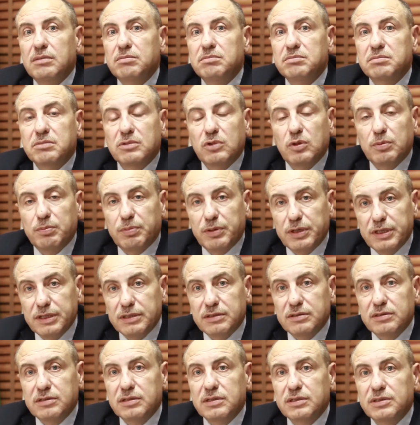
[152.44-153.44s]

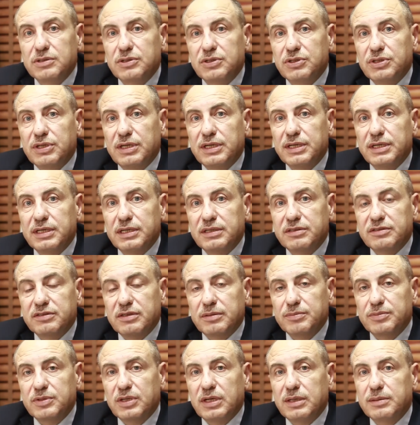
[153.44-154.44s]
Complete denial
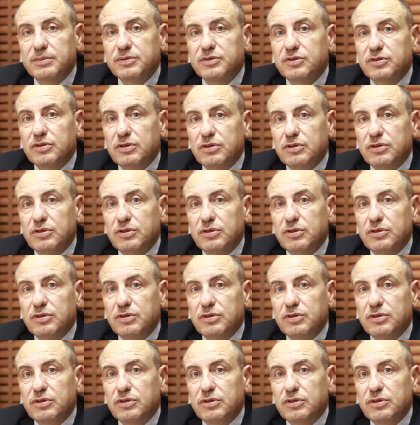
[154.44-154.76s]
sometimes